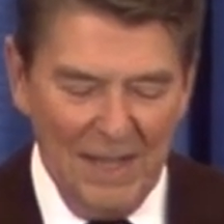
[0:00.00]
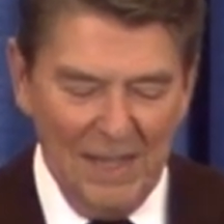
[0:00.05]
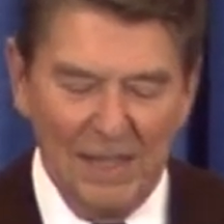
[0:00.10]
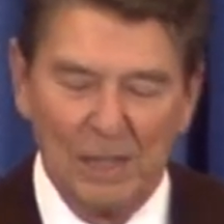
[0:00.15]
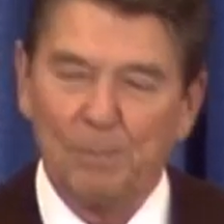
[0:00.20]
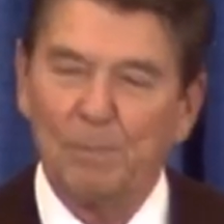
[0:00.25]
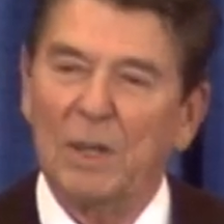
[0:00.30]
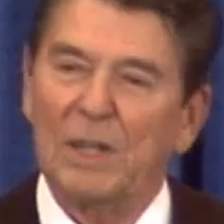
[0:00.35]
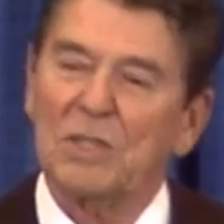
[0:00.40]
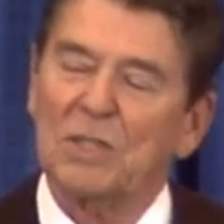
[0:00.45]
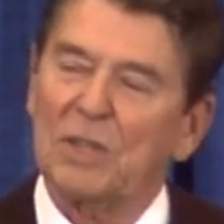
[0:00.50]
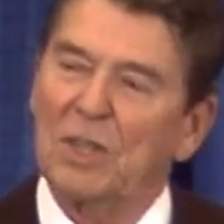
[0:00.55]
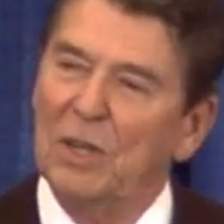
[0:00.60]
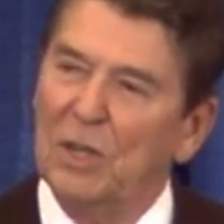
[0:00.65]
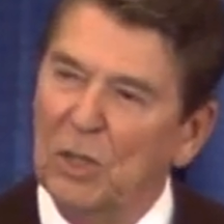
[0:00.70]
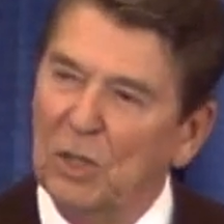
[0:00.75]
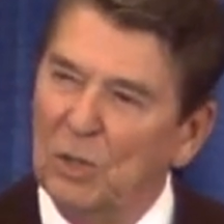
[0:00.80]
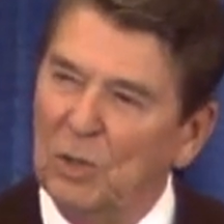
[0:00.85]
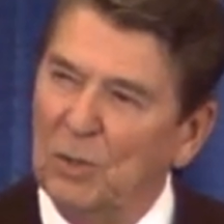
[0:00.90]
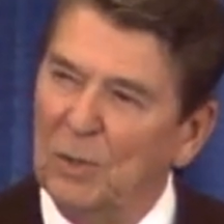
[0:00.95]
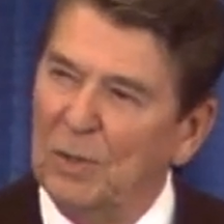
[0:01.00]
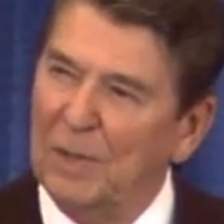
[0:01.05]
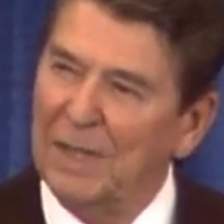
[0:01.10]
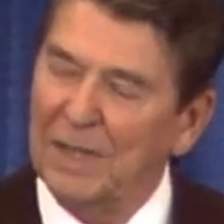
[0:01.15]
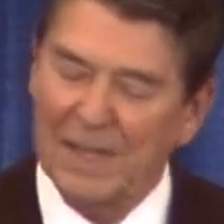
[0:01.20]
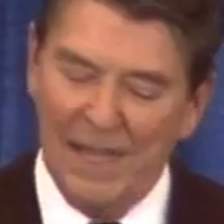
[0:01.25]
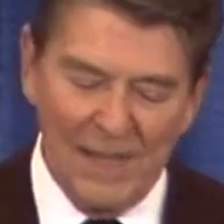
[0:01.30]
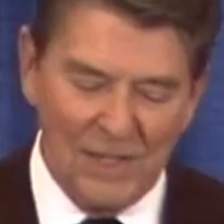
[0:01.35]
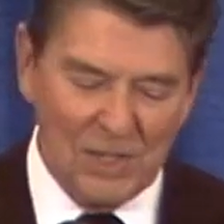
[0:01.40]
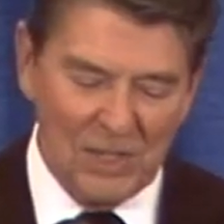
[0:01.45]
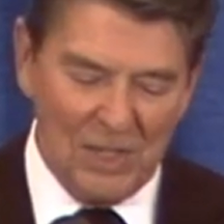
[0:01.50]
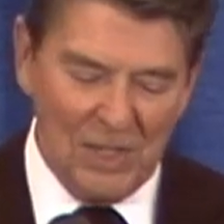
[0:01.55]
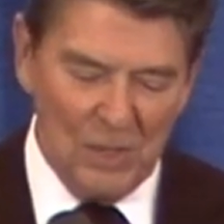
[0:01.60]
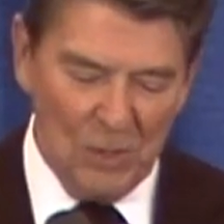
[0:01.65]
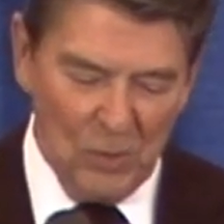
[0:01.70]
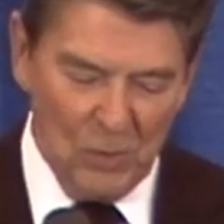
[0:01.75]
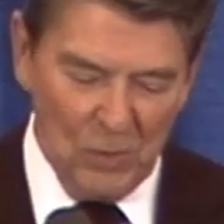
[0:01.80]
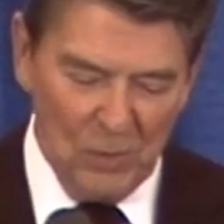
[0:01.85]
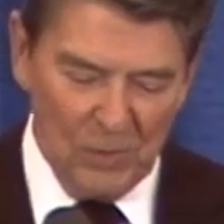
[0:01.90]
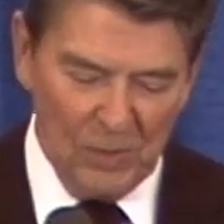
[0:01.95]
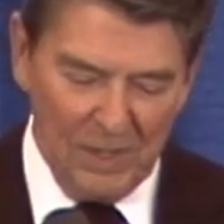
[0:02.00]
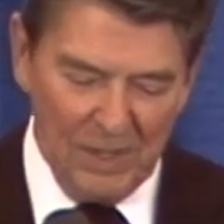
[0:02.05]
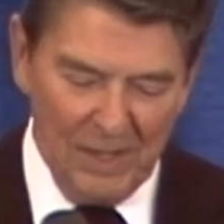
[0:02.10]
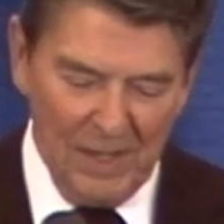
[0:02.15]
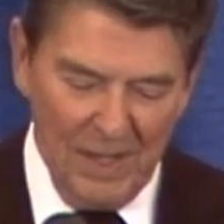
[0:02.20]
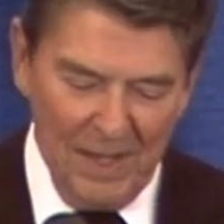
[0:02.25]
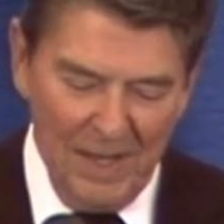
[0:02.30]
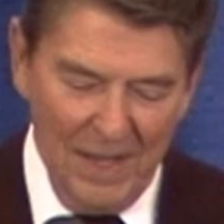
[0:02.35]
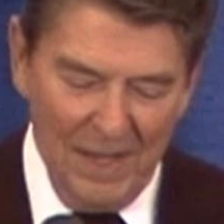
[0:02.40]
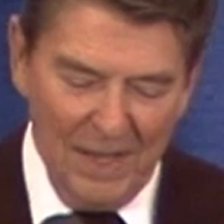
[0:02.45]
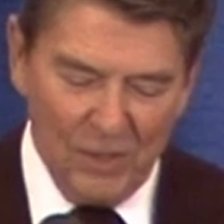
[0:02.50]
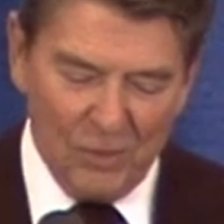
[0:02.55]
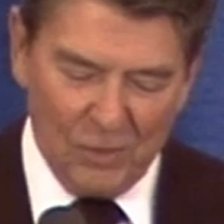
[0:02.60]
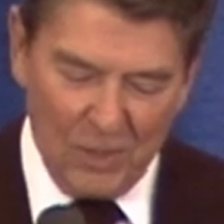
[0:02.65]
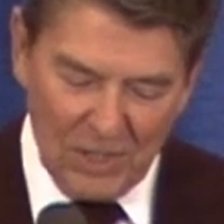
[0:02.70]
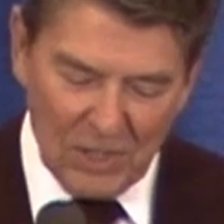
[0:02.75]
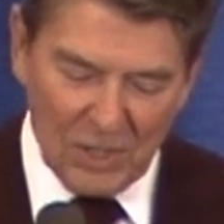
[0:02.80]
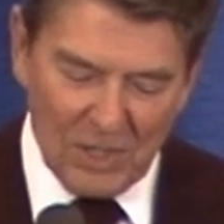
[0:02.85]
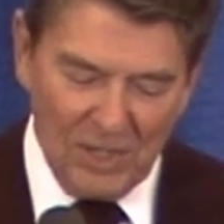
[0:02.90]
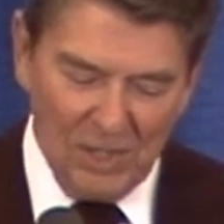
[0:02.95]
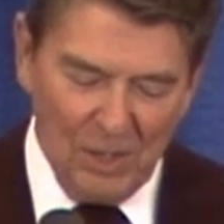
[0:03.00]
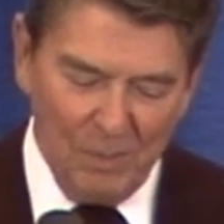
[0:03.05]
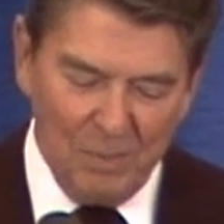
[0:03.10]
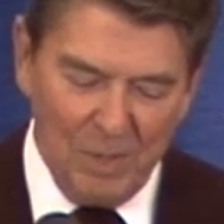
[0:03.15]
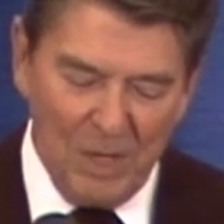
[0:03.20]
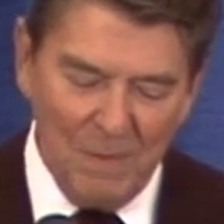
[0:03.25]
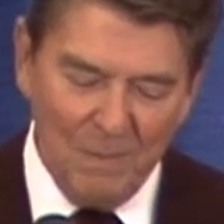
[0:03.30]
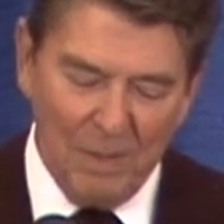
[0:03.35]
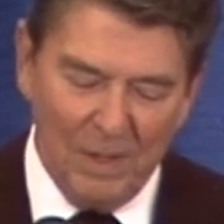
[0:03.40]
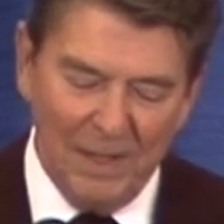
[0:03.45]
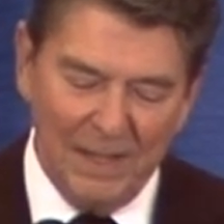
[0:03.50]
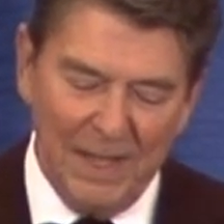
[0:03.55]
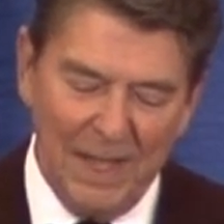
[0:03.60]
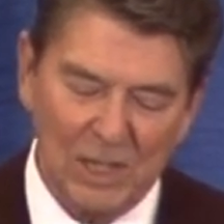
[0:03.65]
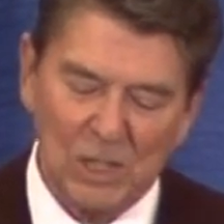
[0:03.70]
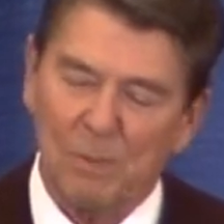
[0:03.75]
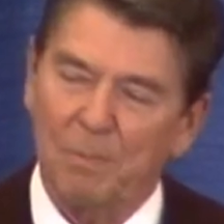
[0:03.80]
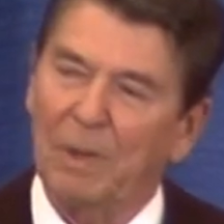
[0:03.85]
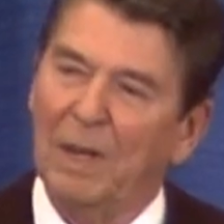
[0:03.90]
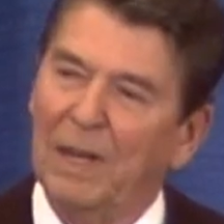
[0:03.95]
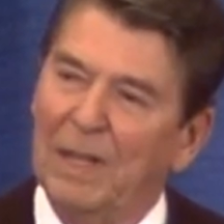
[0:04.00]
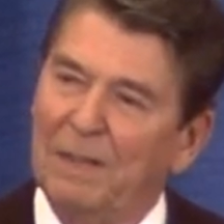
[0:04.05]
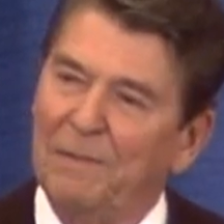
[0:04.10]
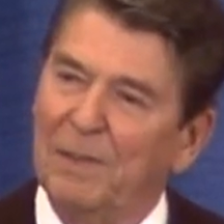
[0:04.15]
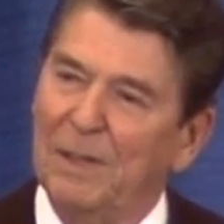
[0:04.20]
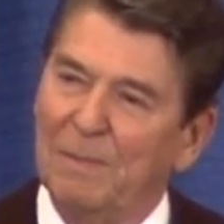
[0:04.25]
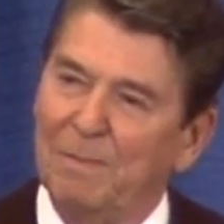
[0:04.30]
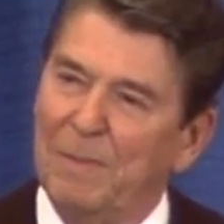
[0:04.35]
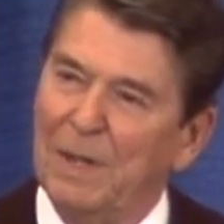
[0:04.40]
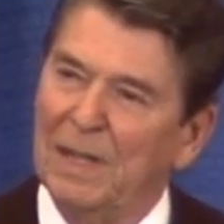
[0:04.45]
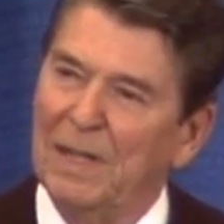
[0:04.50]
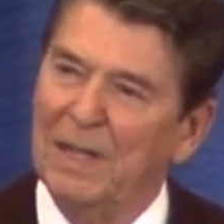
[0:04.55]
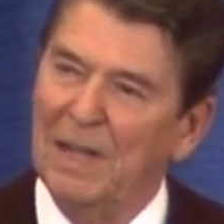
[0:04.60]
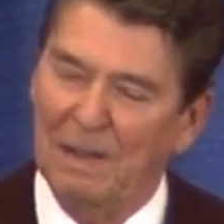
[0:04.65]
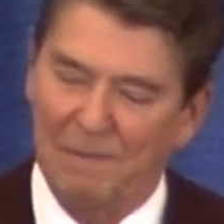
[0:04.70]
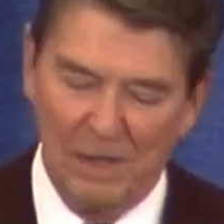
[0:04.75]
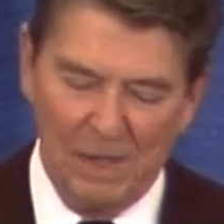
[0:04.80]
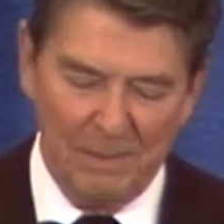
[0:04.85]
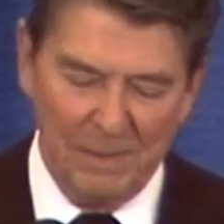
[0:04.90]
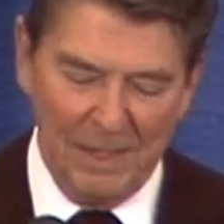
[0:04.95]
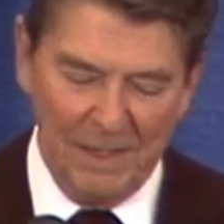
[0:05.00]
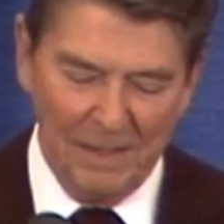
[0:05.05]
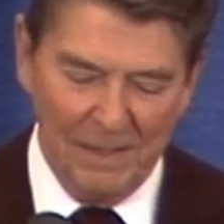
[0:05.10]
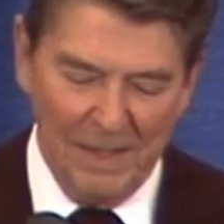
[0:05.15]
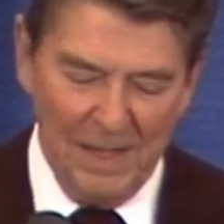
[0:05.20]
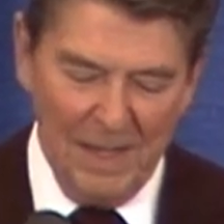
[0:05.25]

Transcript: It pits the new against the old, trust in the people against belief in big government,